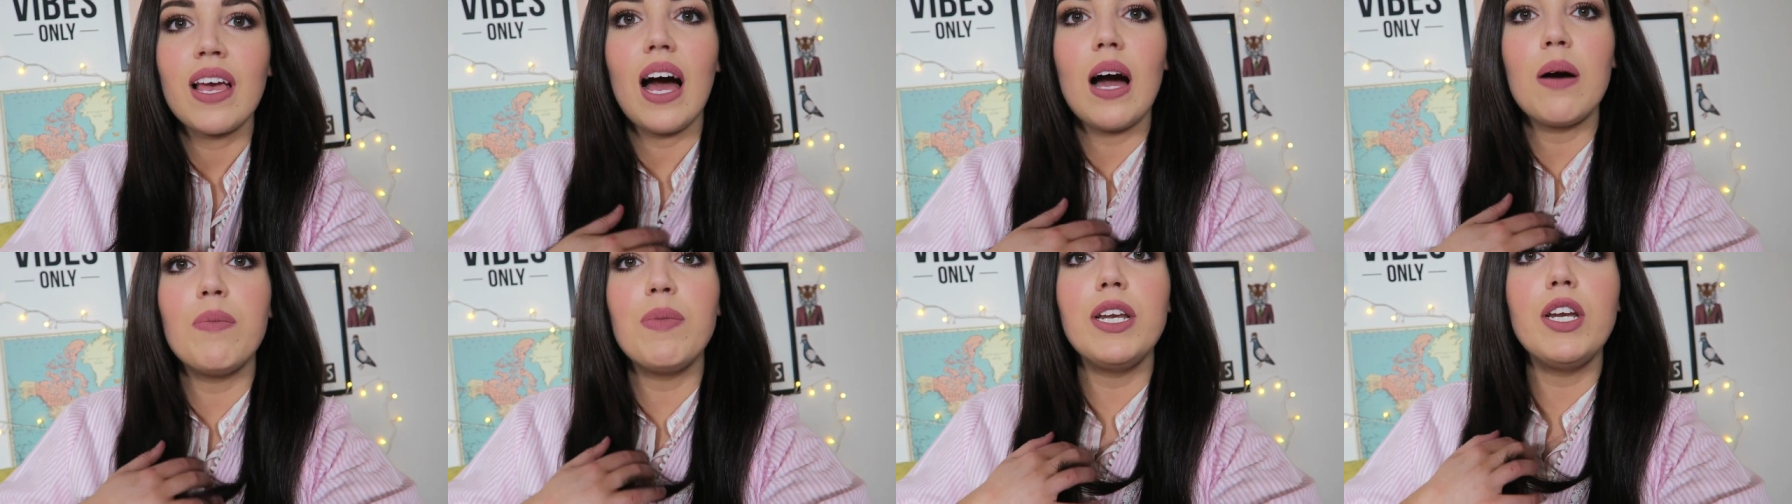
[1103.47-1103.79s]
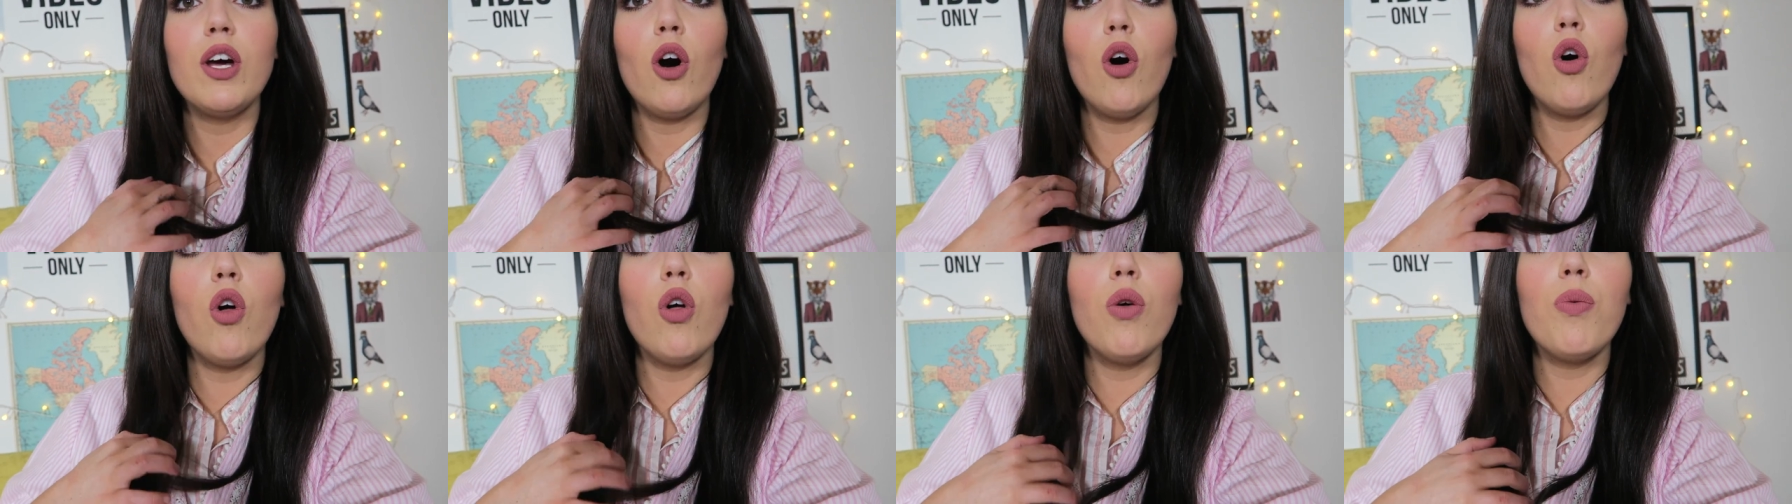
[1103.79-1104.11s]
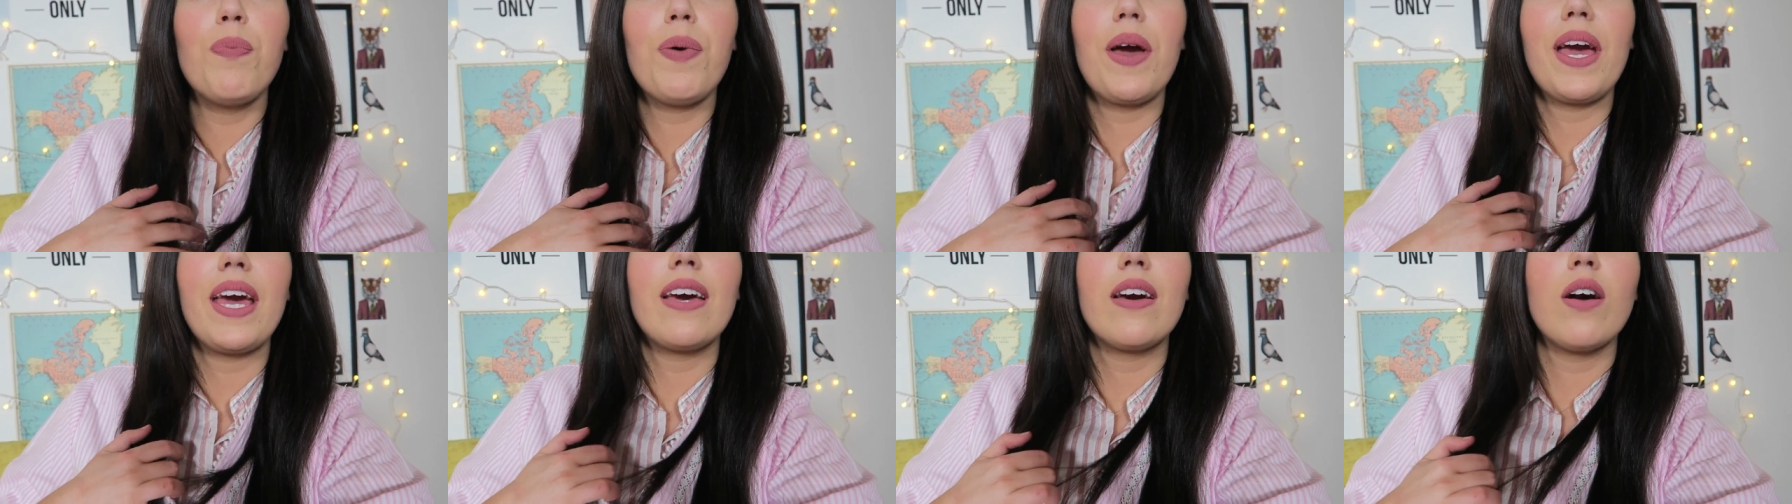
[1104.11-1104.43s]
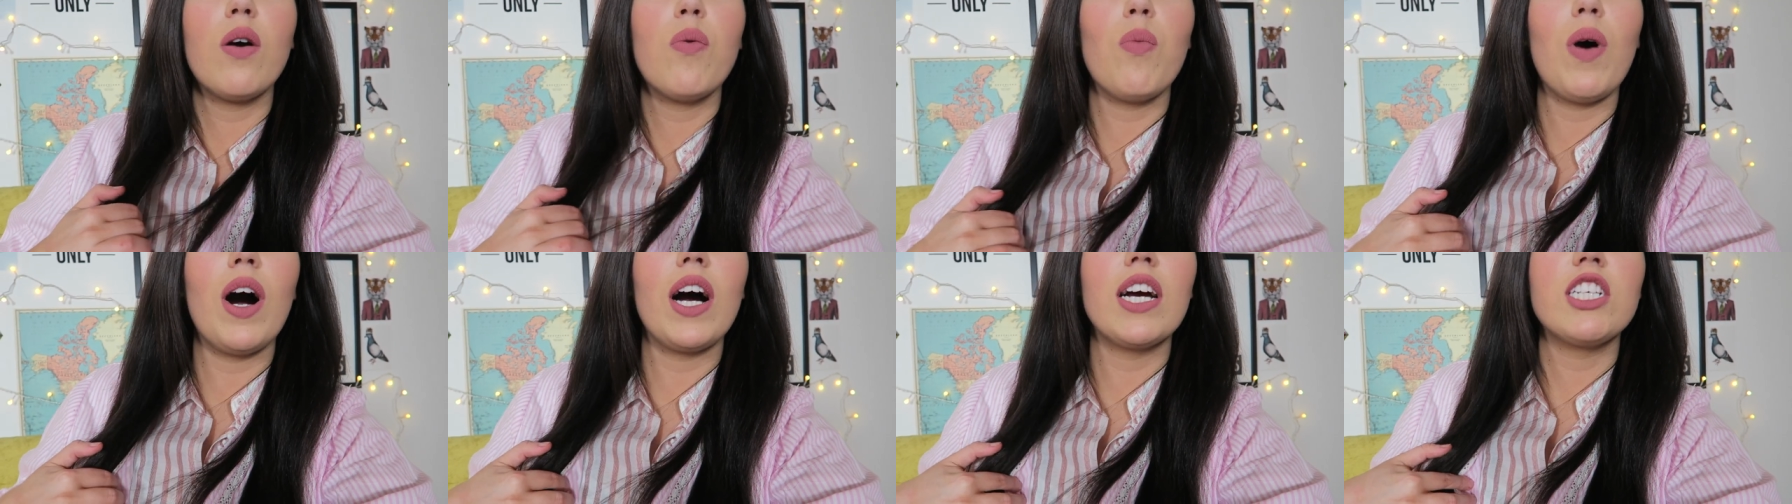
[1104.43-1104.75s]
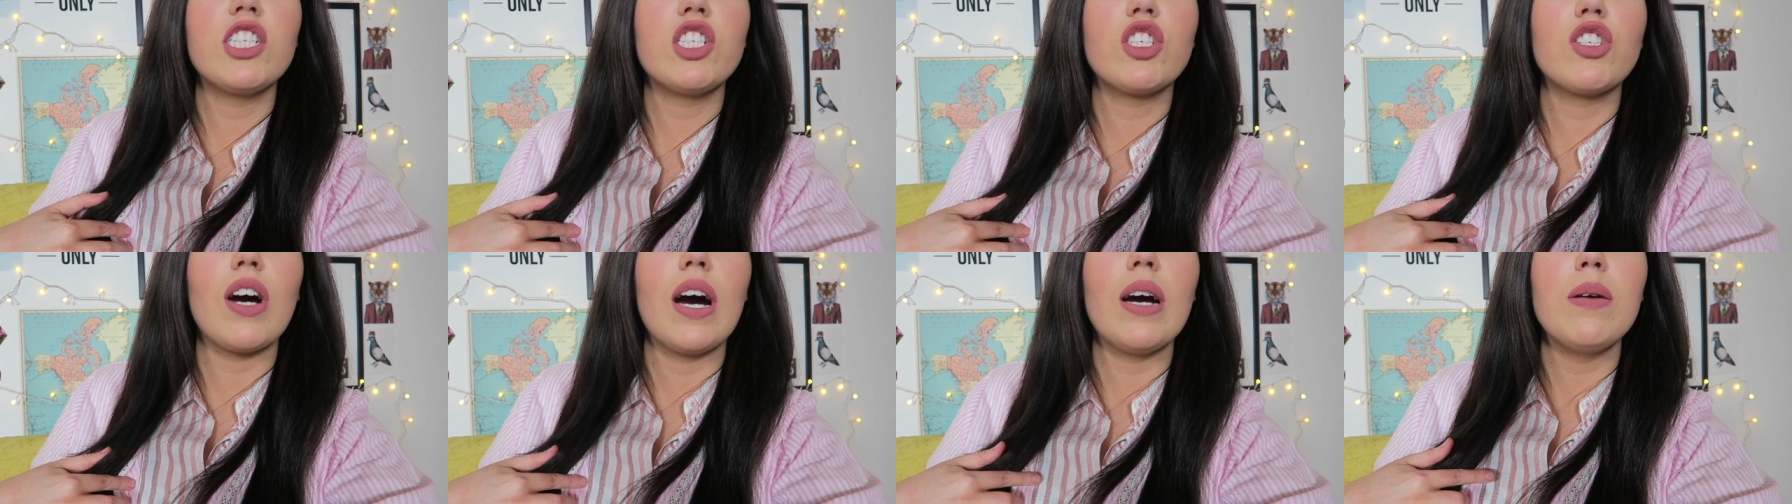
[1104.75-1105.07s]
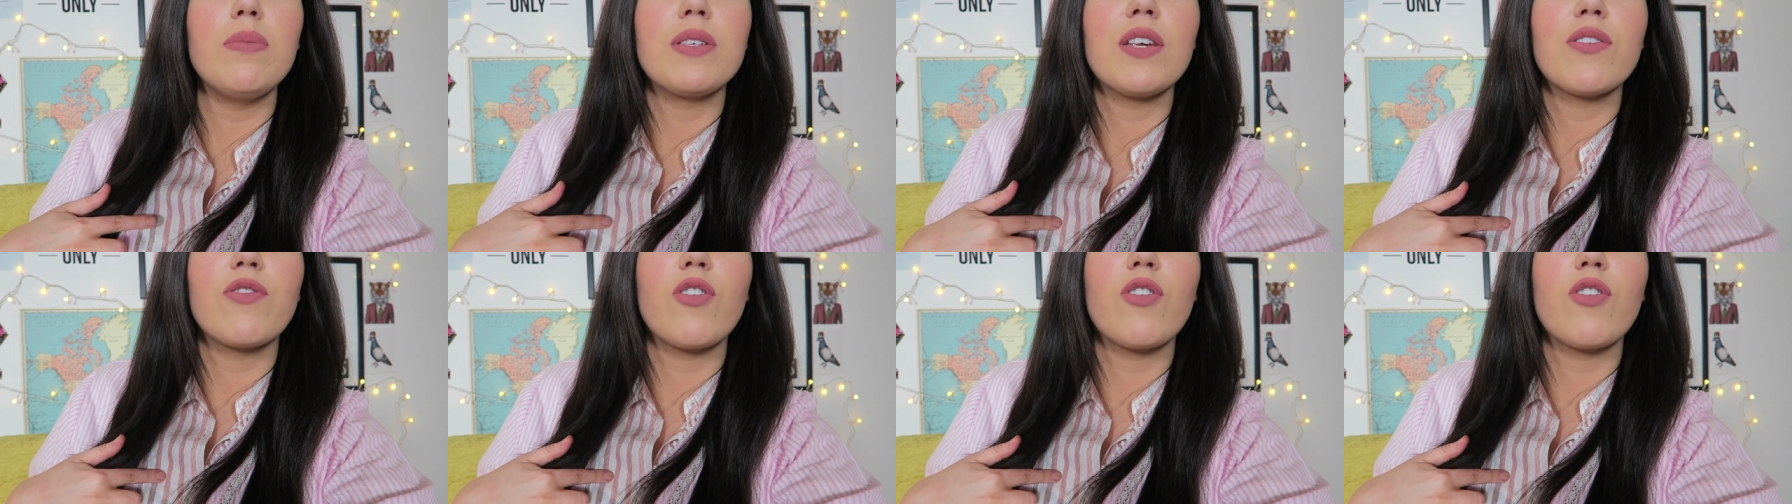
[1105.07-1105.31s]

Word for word: I'm in all pink and white stripes.